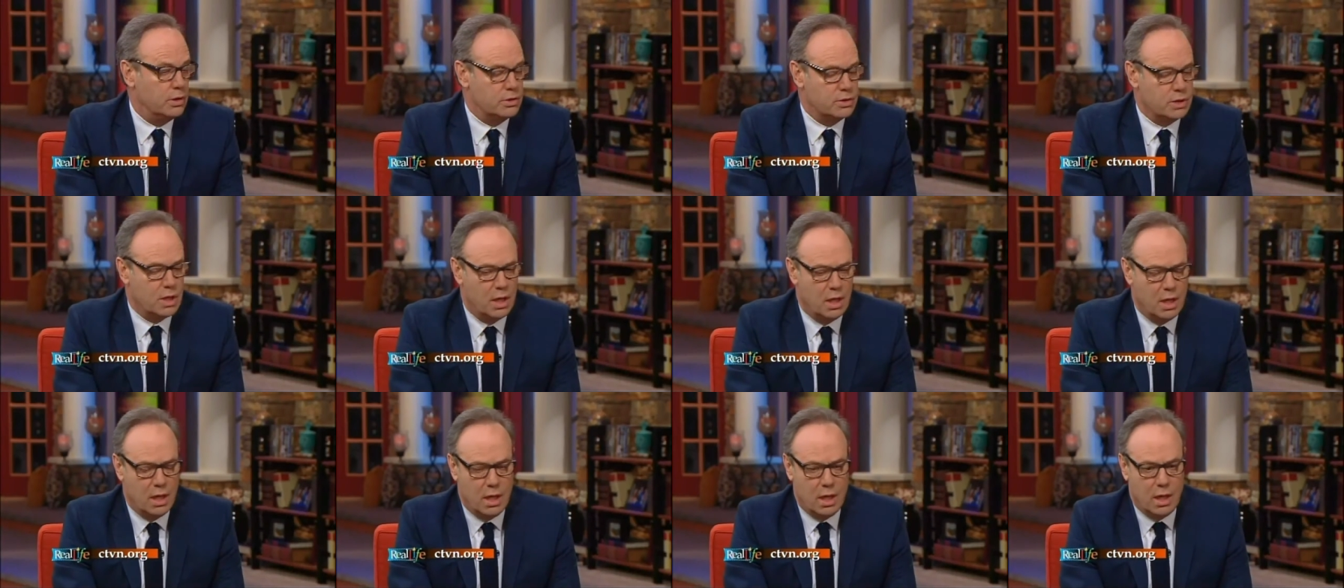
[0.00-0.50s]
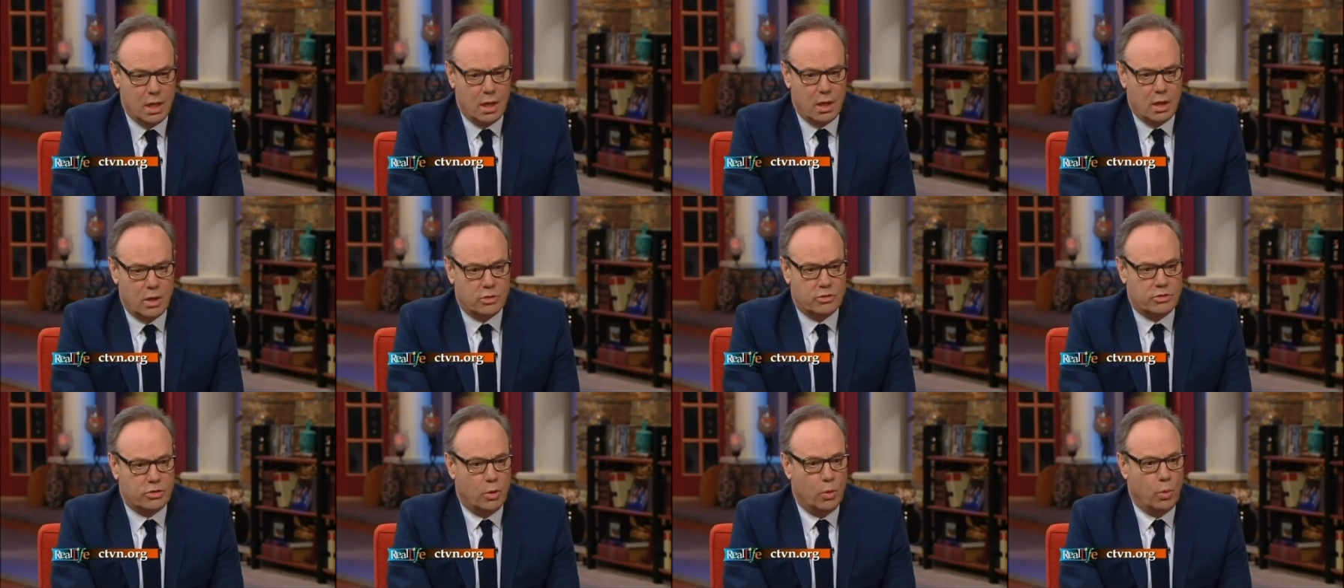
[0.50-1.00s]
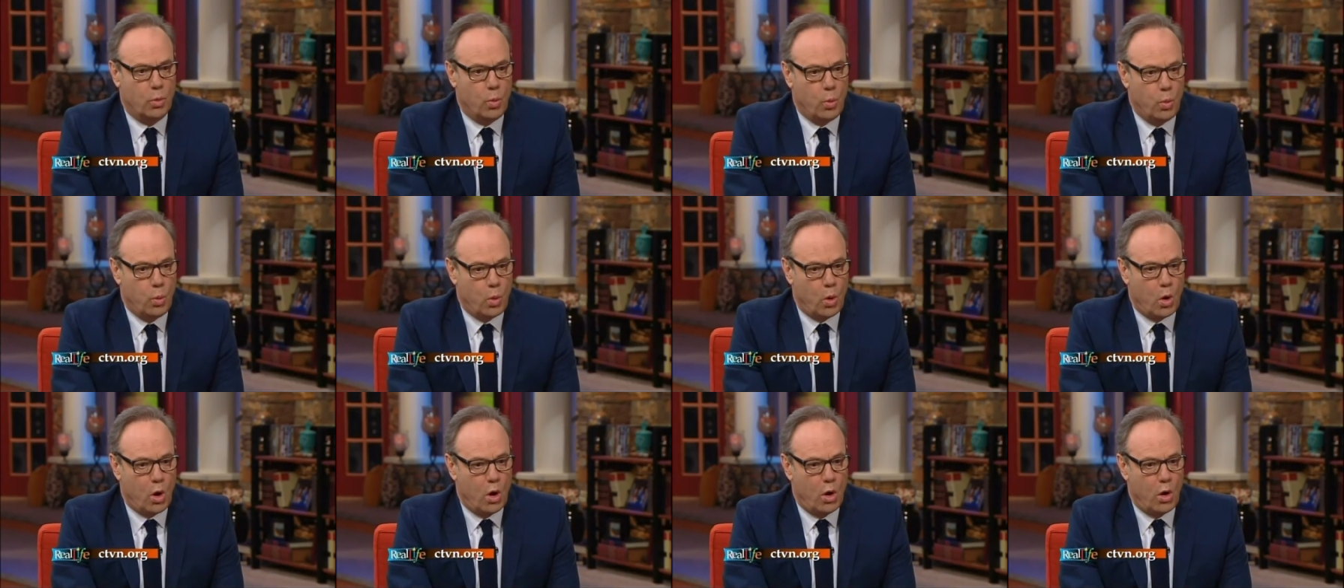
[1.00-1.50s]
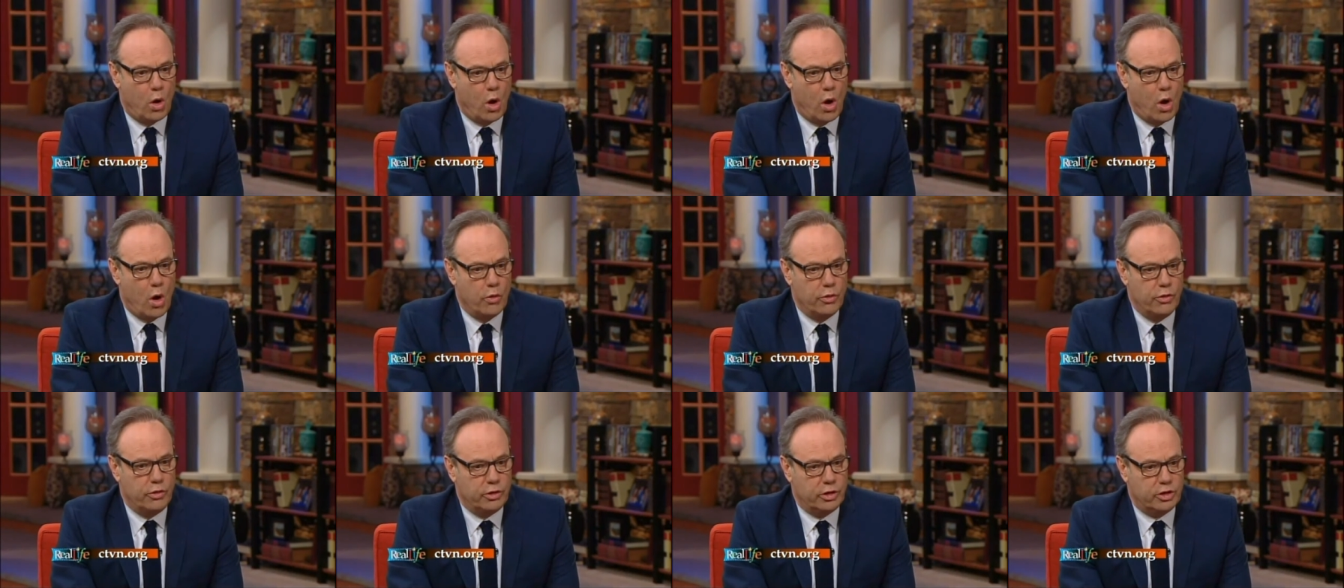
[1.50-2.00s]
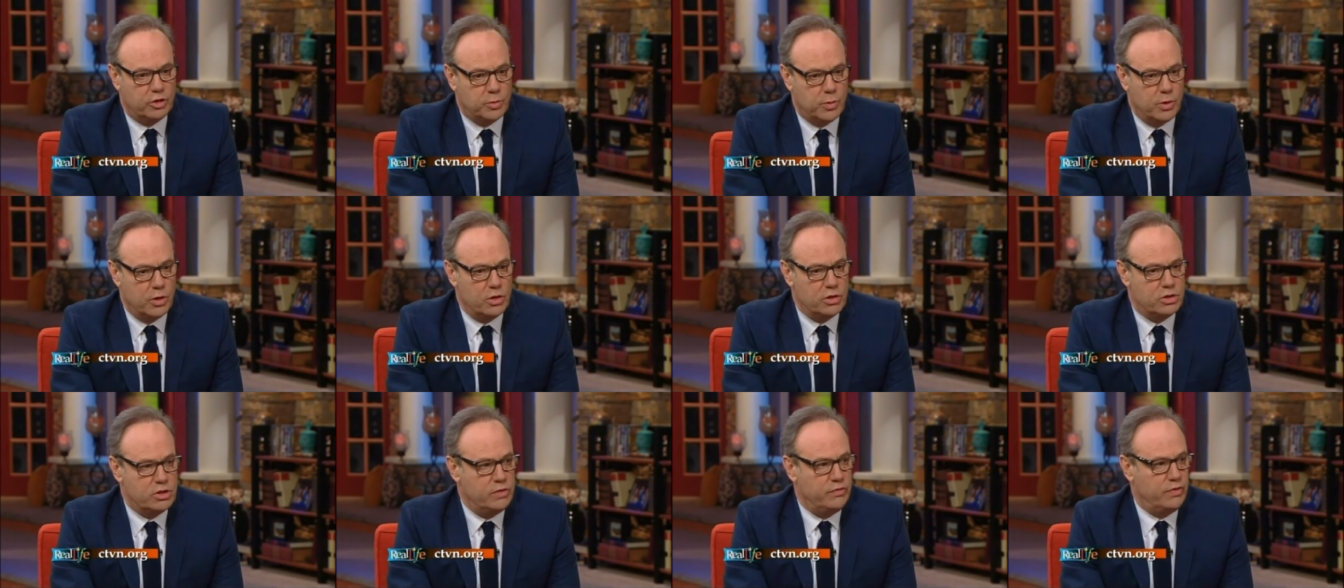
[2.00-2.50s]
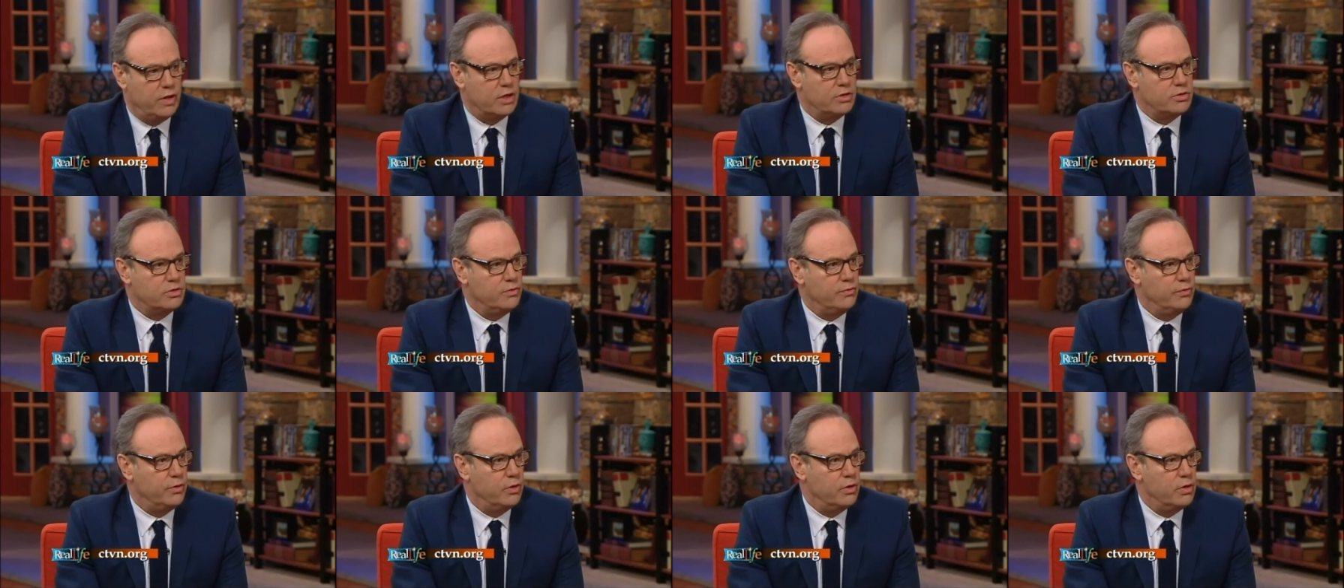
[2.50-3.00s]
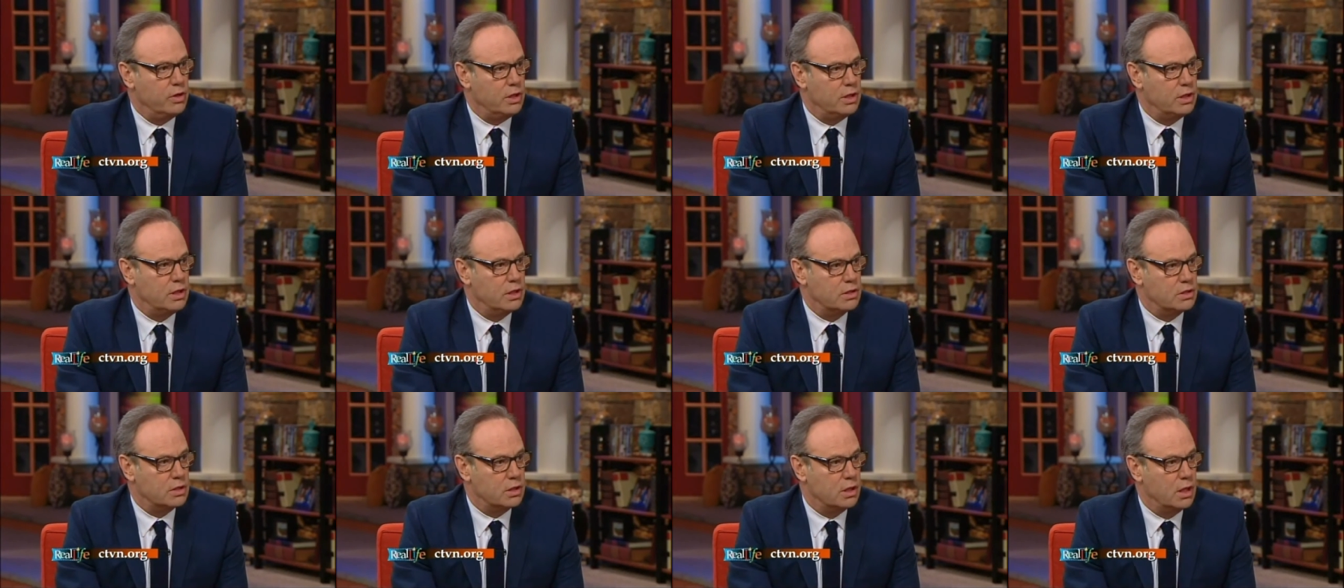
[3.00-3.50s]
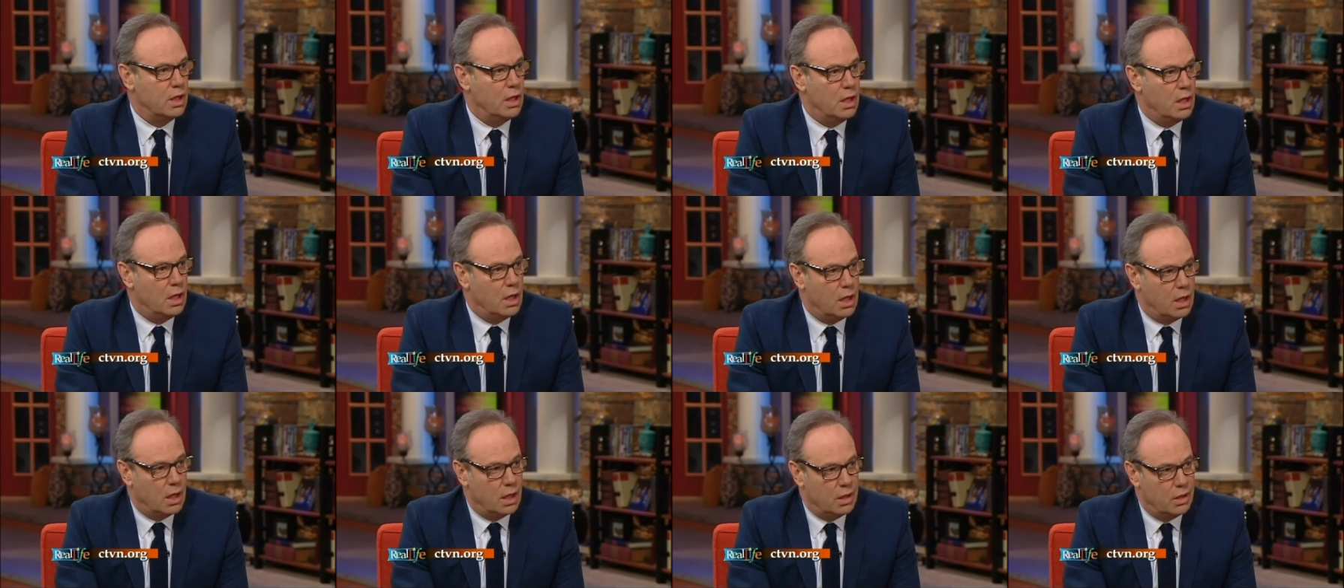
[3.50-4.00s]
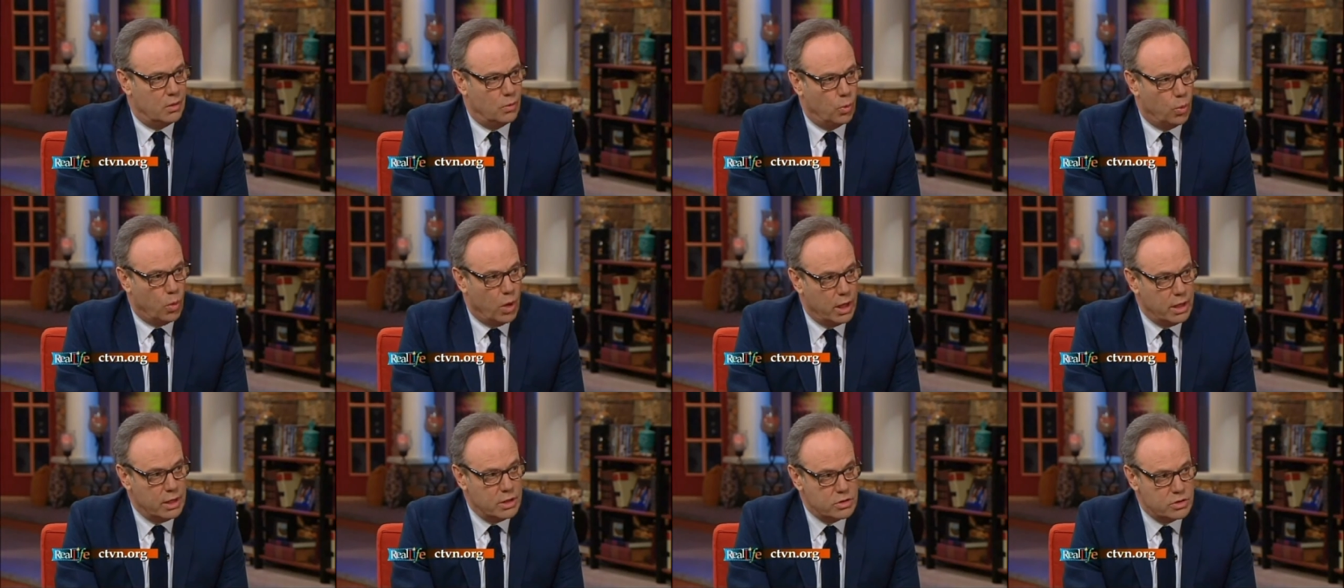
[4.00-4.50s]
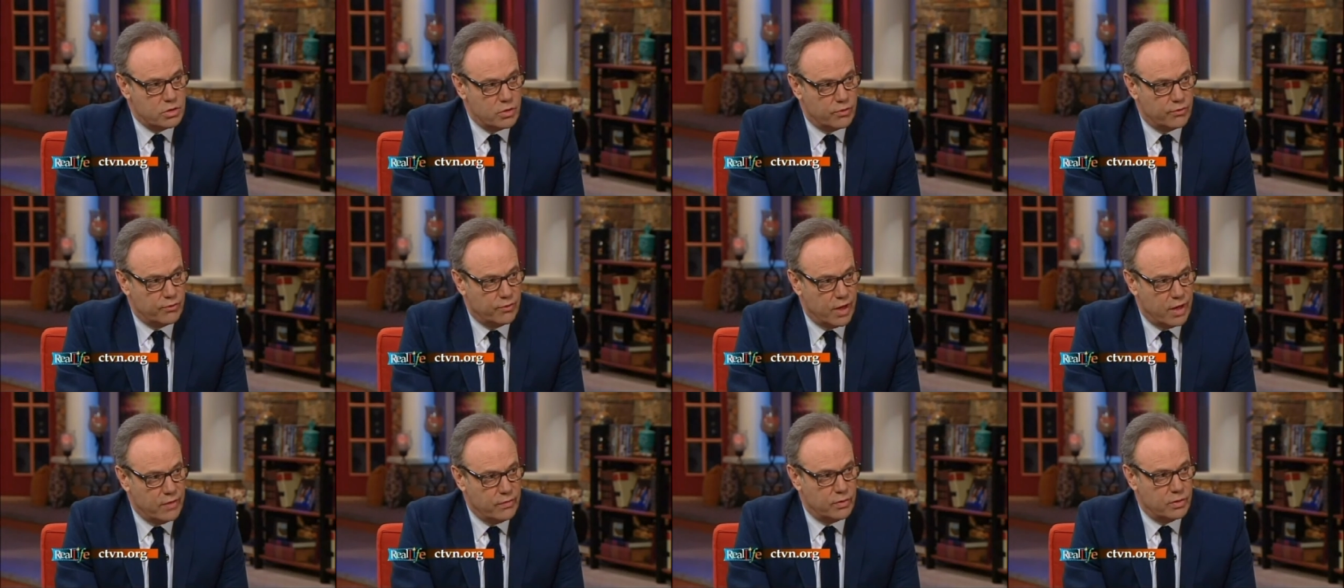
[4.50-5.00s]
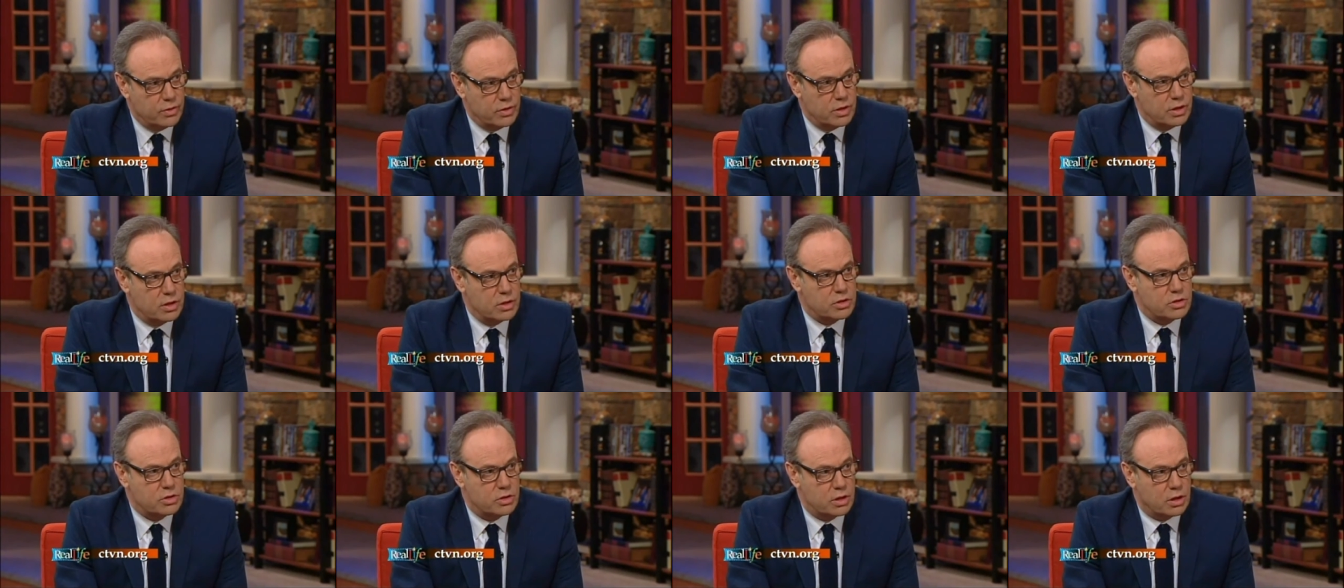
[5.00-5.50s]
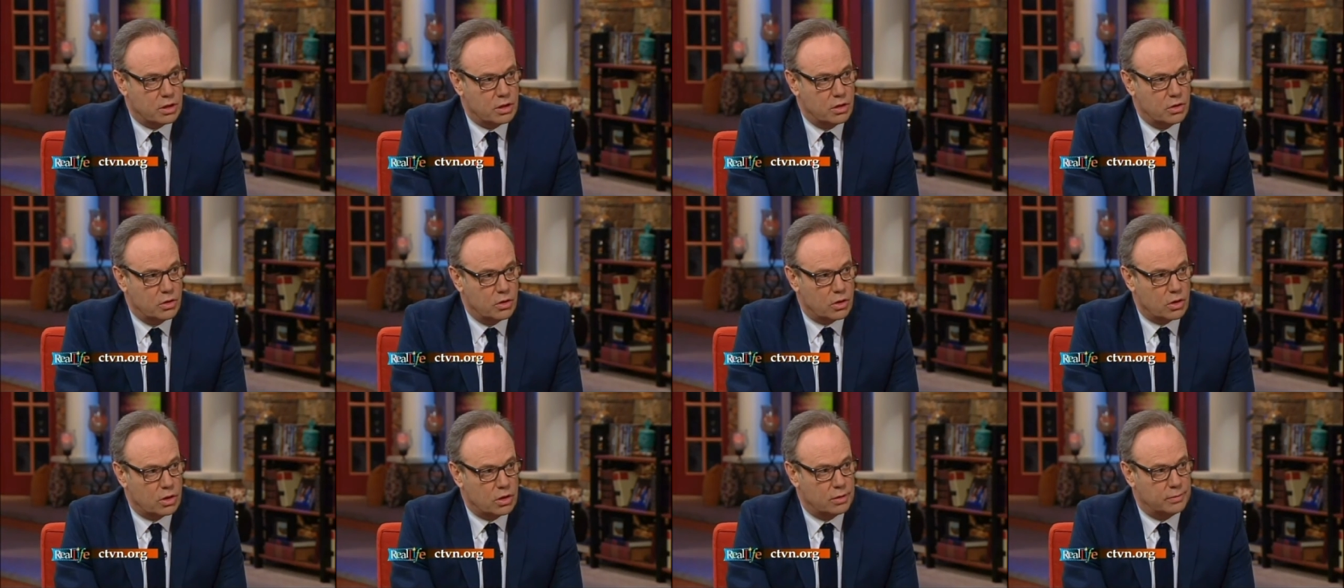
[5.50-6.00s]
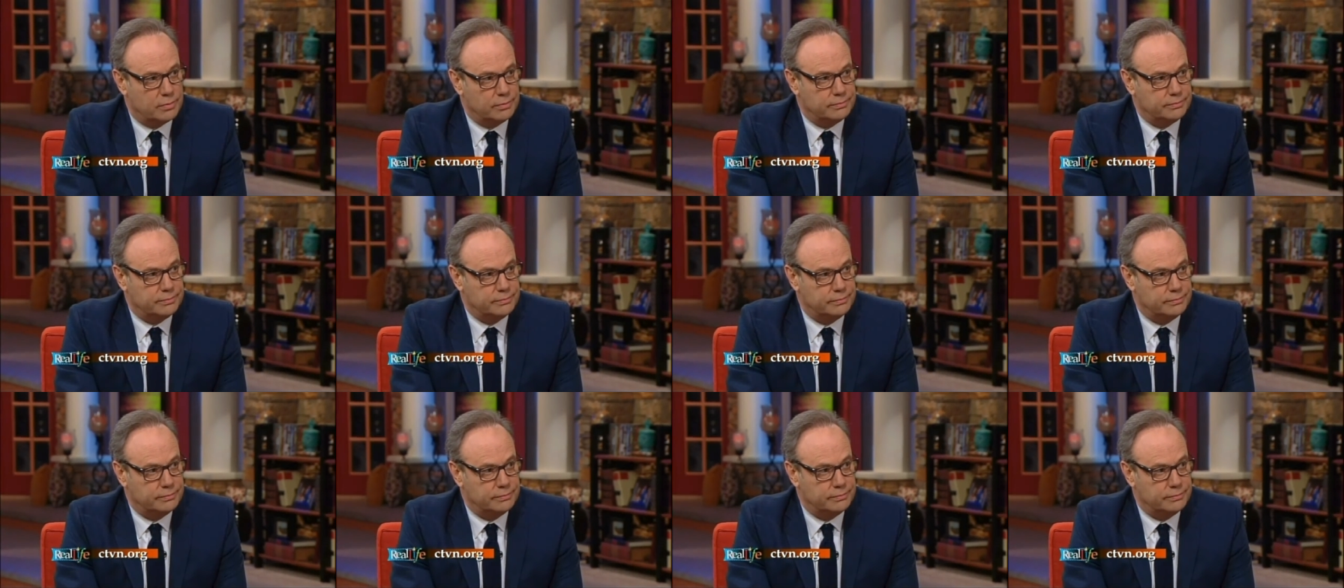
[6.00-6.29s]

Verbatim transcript: list. That's great. So, all the experience you've had so far in the kitchen, what is your favorite dish to cook?